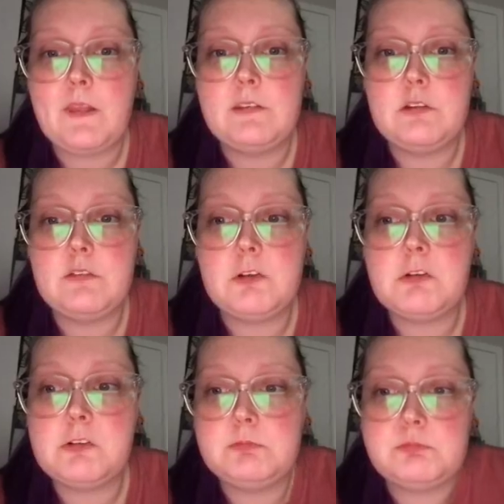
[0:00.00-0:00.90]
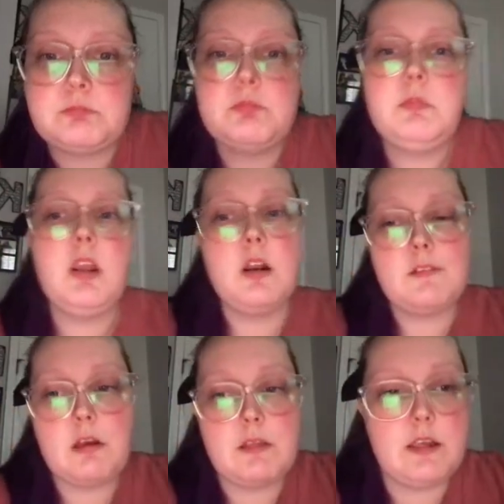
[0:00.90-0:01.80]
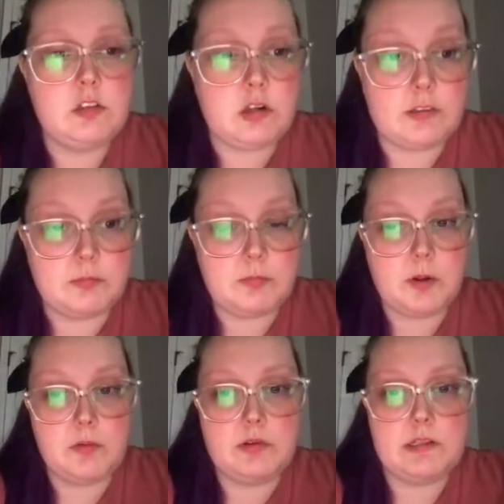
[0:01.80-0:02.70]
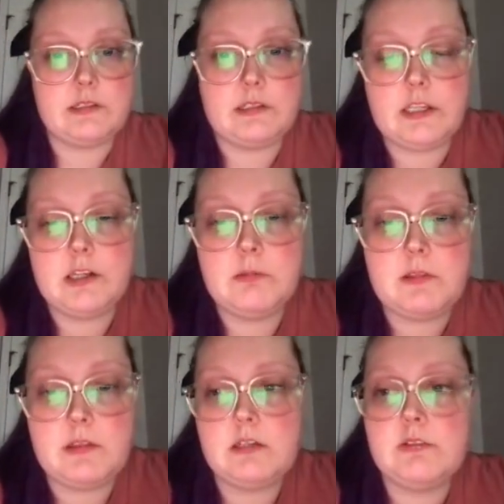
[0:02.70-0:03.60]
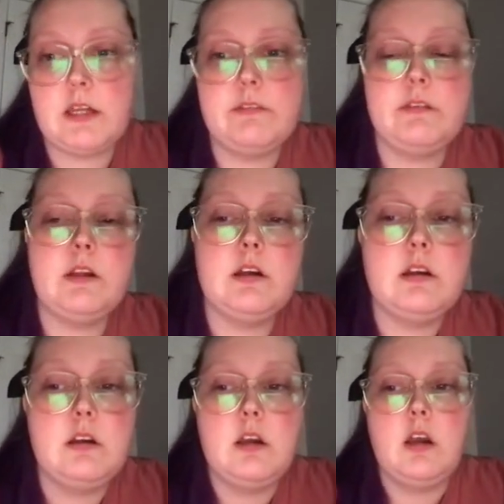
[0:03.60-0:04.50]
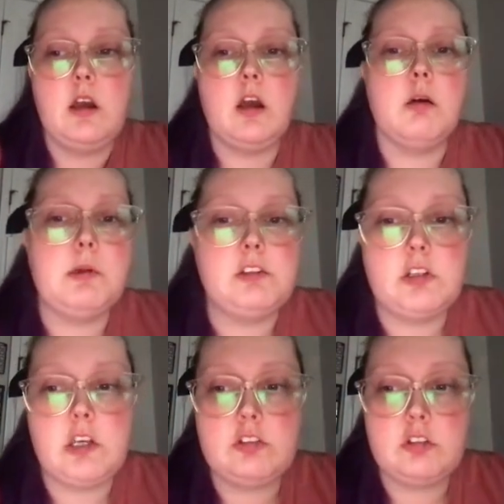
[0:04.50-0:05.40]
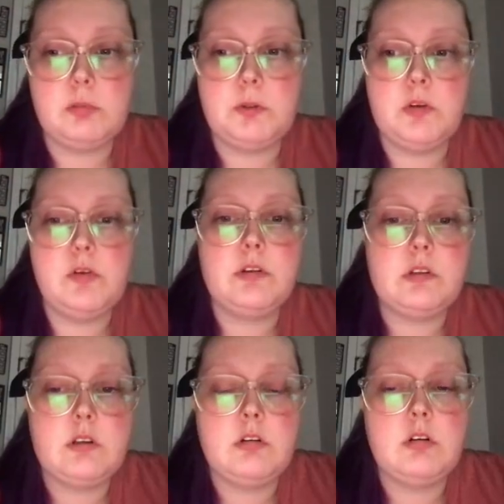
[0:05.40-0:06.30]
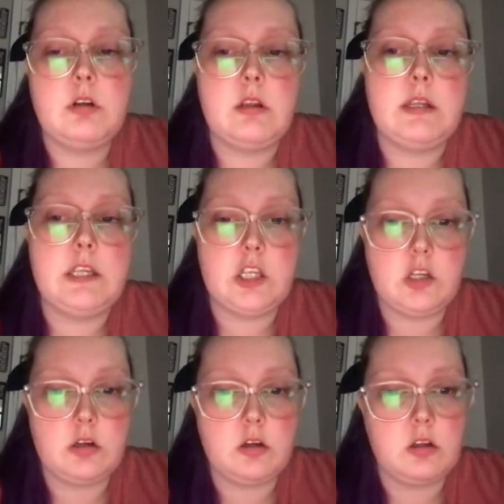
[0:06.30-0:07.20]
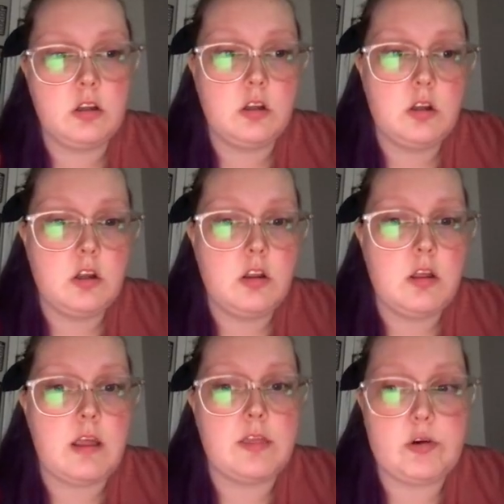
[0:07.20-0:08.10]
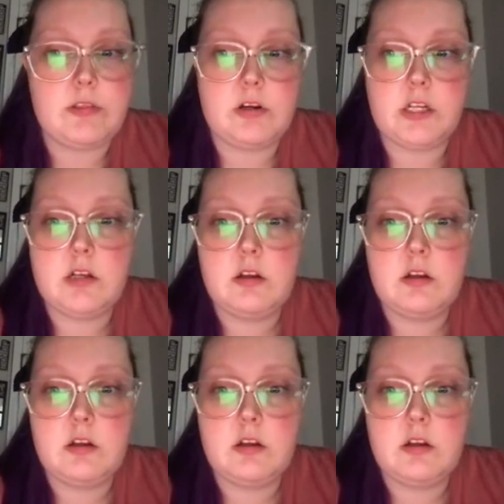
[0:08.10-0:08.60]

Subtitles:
to the first. I've got that interactive post at 10 a.m. and then I've got the educational post here at 3:30.